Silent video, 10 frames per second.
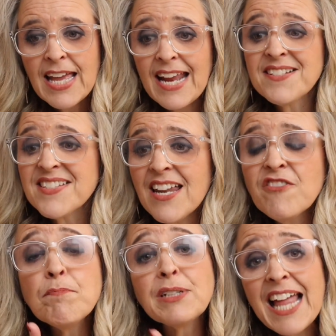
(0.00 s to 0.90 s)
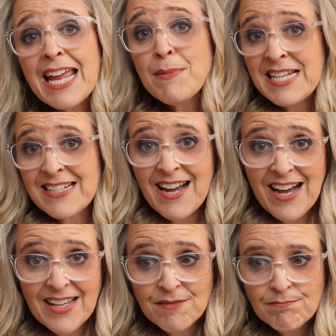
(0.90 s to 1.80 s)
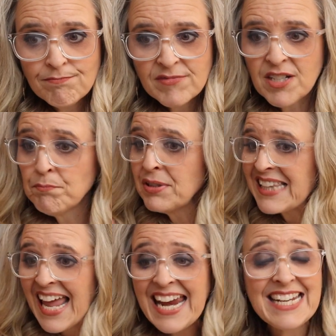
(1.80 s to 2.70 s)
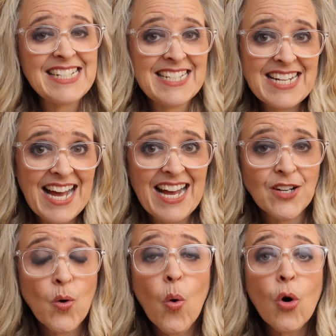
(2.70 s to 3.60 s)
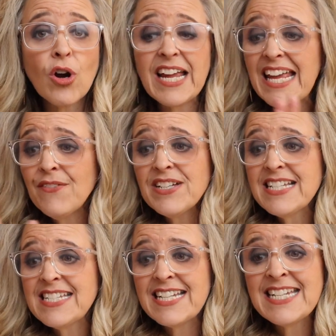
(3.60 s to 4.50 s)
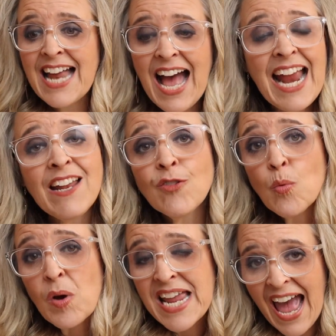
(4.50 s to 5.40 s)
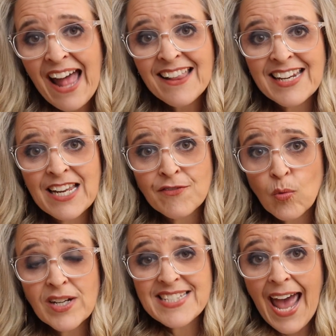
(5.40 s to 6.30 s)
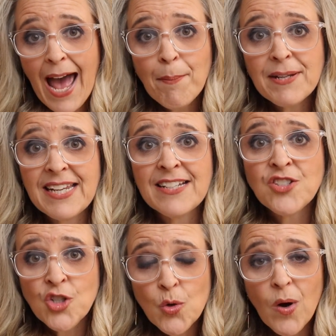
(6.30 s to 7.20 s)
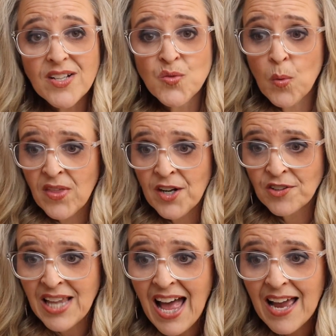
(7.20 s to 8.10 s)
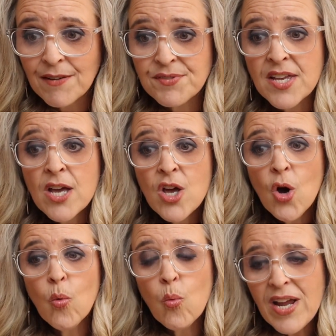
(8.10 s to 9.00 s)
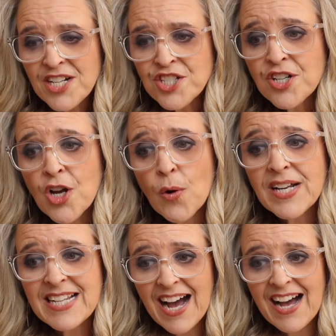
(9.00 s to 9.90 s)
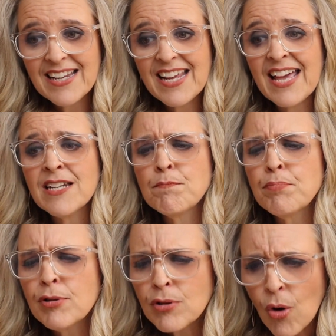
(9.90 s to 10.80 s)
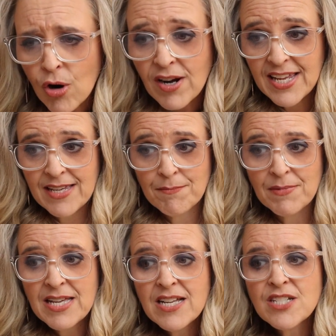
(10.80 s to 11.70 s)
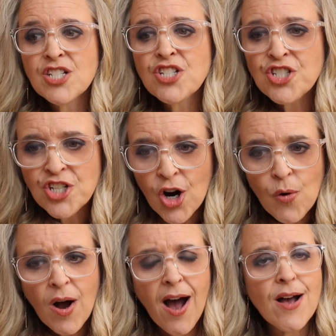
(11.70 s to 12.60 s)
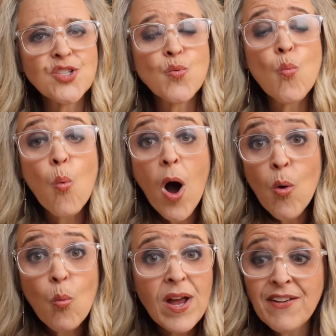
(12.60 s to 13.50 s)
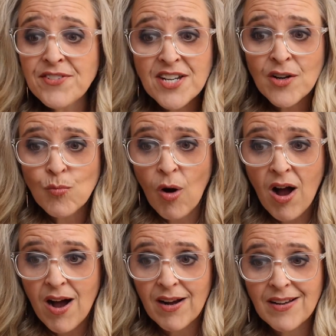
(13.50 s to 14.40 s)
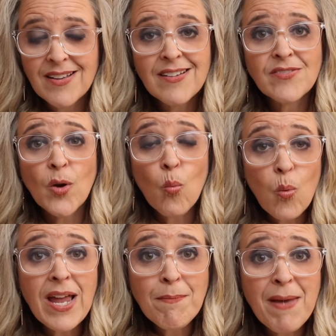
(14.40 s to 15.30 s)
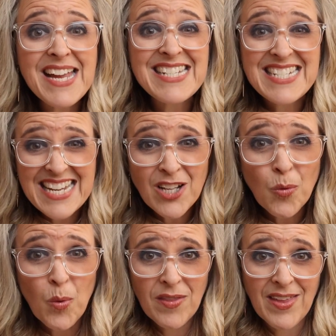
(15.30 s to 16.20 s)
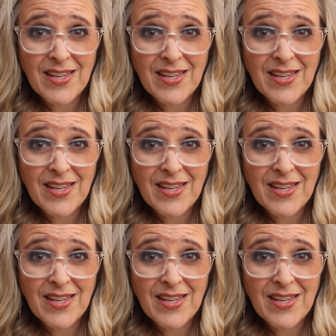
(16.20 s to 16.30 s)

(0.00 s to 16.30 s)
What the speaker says: Instead of blaming God, complaining to God, or even denying the reality of what is happening to us within our lives, we should go to God and implore Him to show us what we've done wrong, that we may deal with